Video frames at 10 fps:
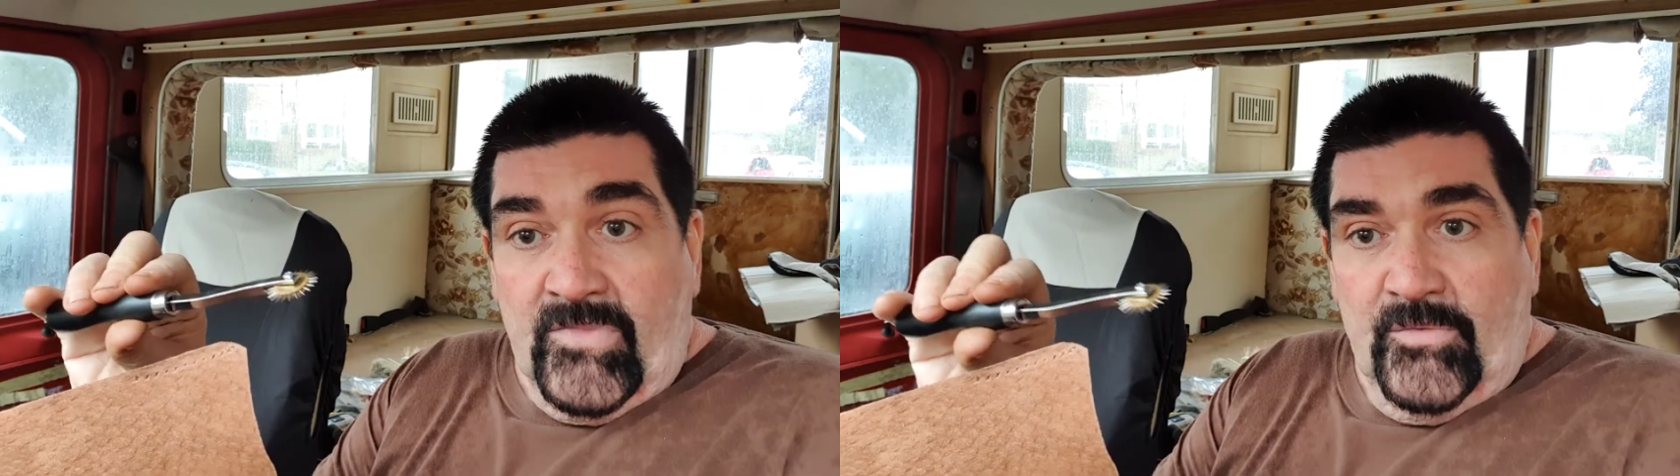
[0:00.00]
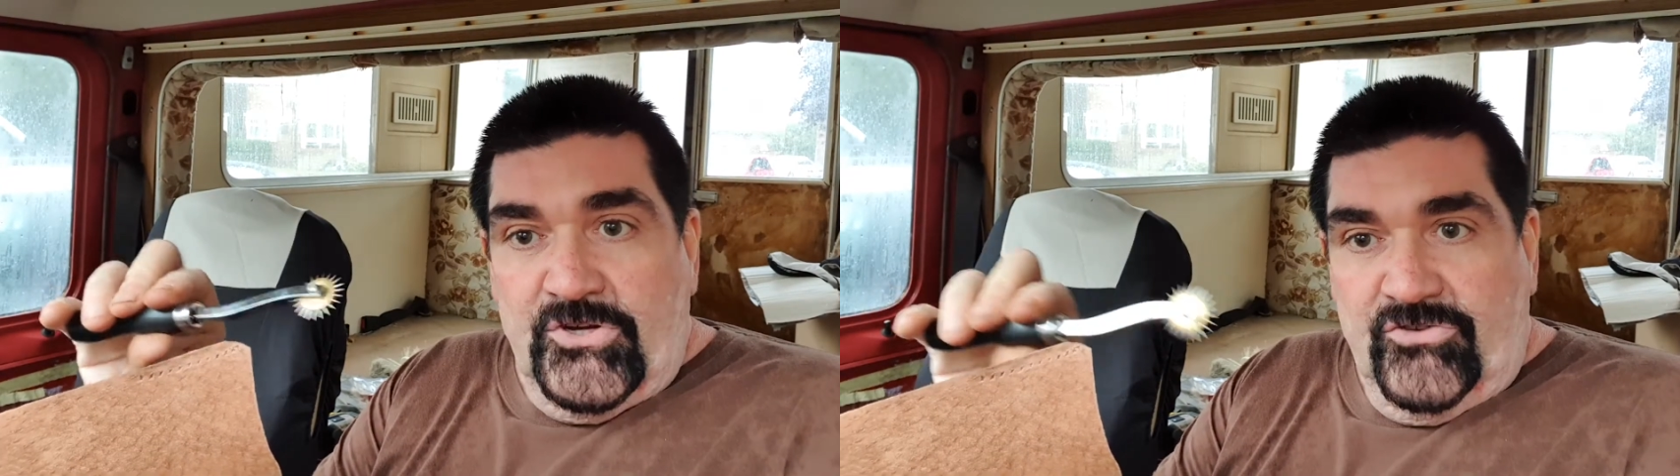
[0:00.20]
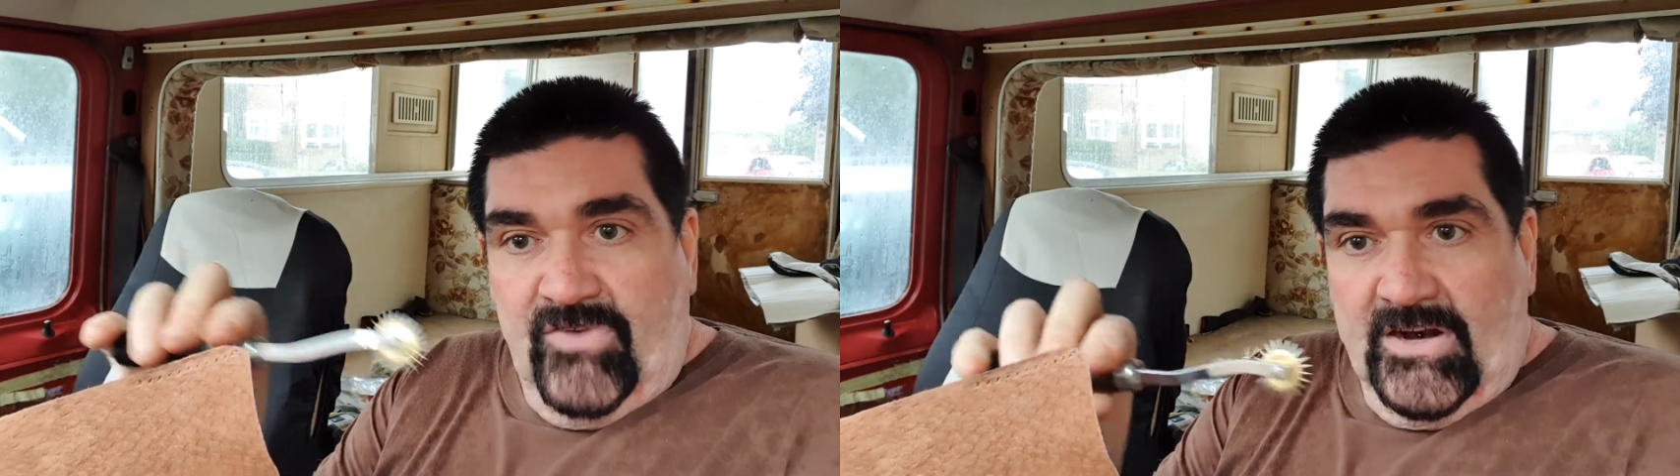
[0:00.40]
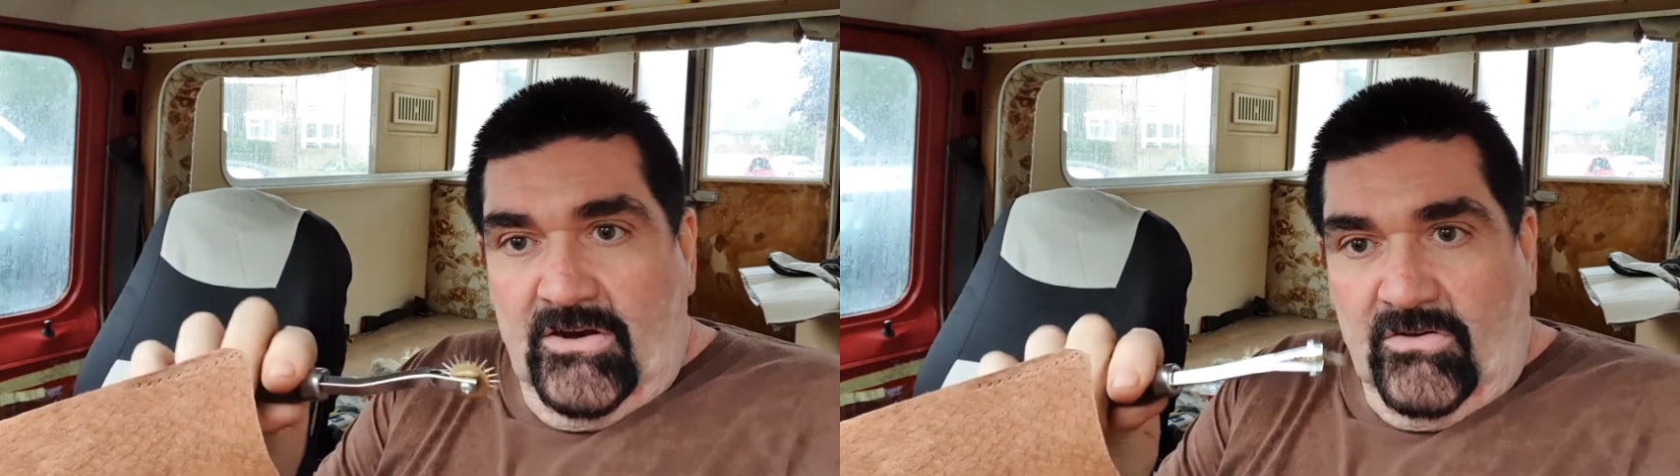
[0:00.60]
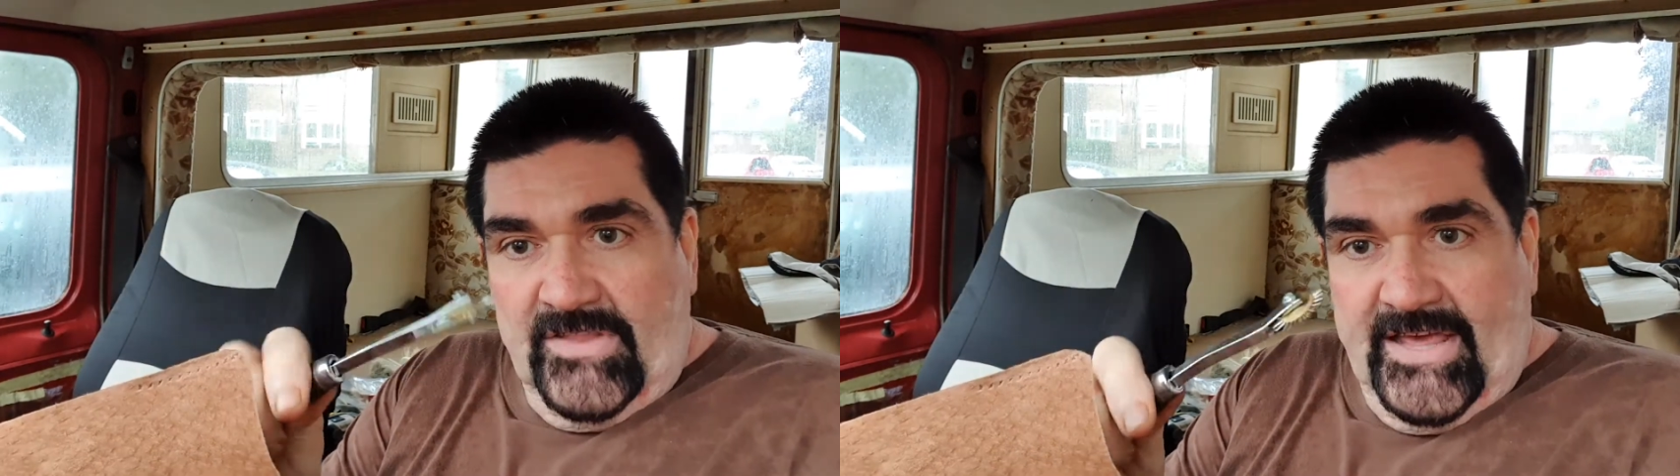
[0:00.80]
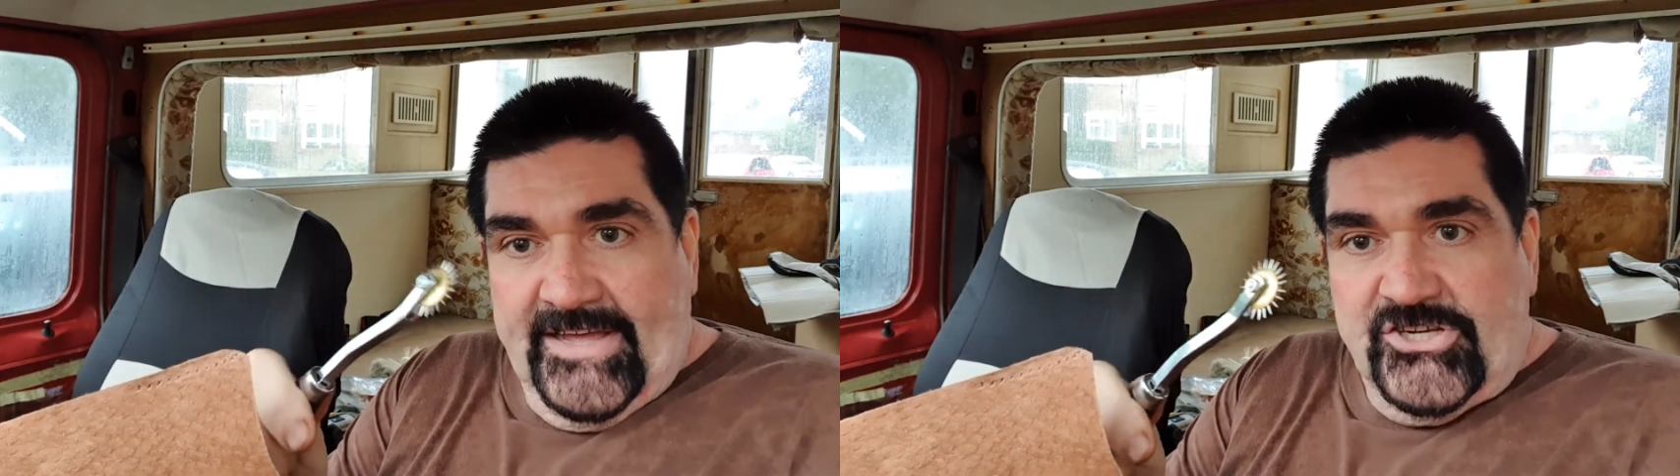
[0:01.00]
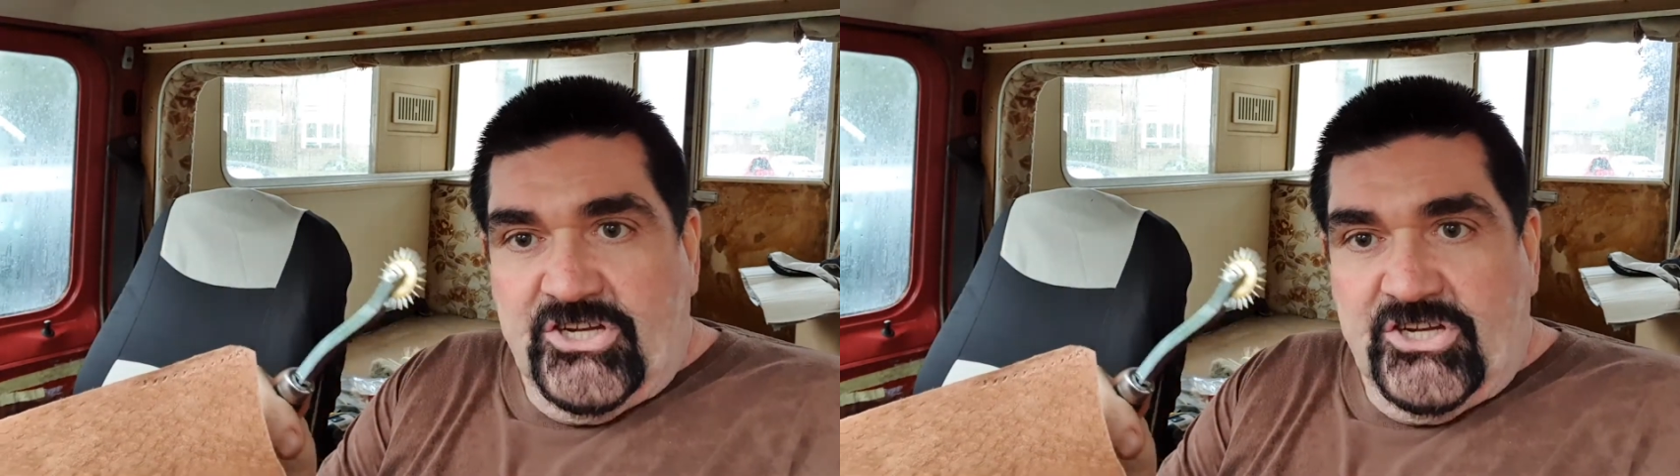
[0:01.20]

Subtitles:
which you run along the edge,